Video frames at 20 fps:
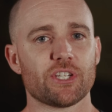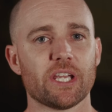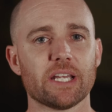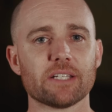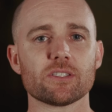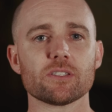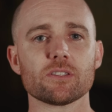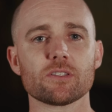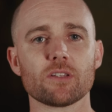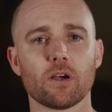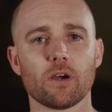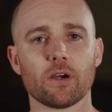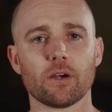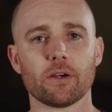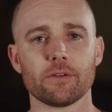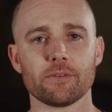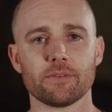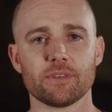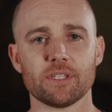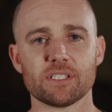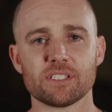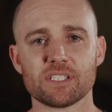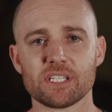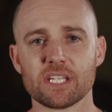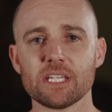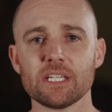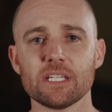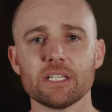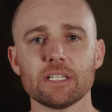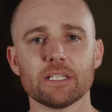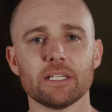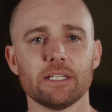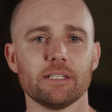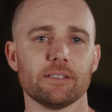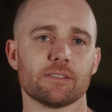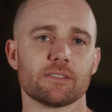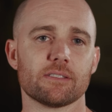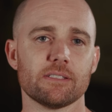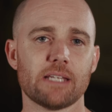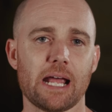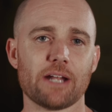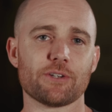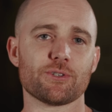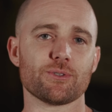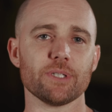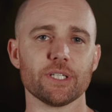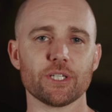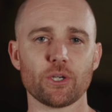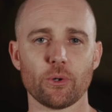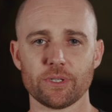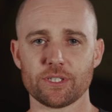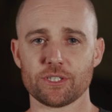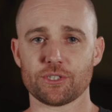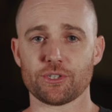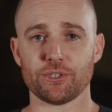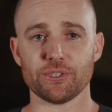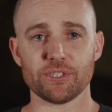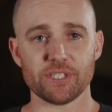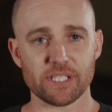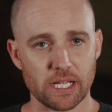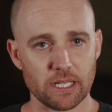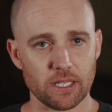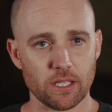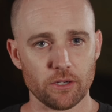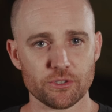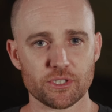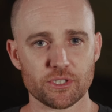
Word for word: Chances are the T is naturally going to turn yellow